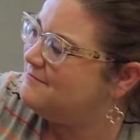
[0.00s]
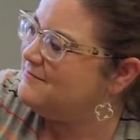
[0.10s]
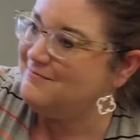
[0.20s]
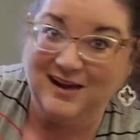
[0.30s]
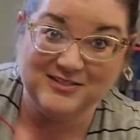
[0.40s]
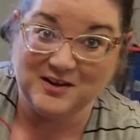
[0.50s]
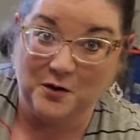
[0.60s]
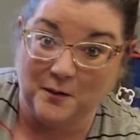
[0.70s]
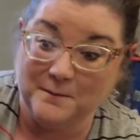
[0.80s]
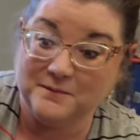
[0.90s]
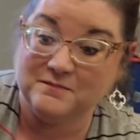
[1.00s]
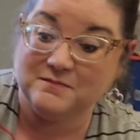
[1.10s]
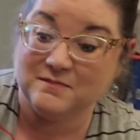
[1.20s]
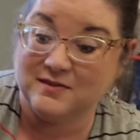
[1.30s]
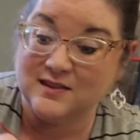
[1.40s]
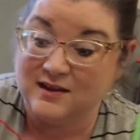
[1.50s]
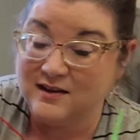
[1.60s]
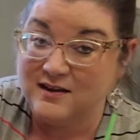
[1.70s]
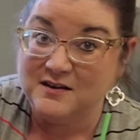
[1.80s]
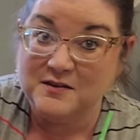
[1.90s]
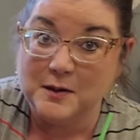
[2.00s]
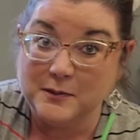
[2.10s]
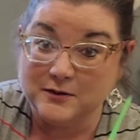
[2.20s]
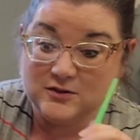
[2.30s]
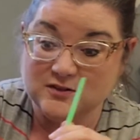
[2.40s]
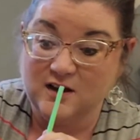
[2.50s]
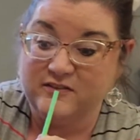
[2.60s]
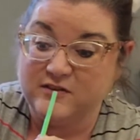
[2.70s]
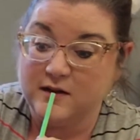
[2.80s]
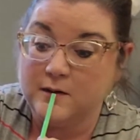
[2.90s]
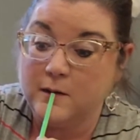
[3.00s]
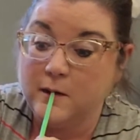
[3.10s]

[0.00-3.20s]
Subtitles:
Not the goal. Blow too softly,